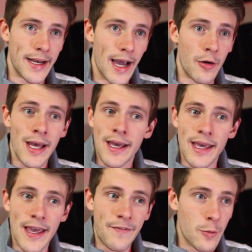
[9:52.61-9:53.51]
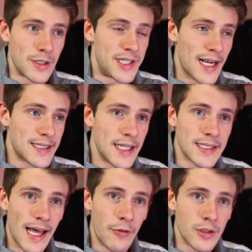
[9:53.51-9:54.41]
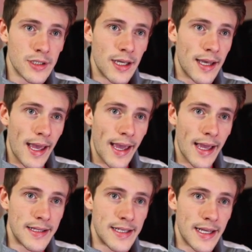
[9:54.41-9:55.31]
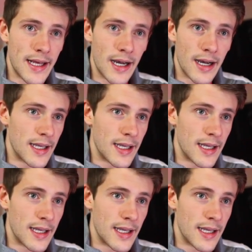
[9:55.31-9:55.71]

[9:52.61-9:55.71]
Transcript: Now, if it rejects these levels and did uh,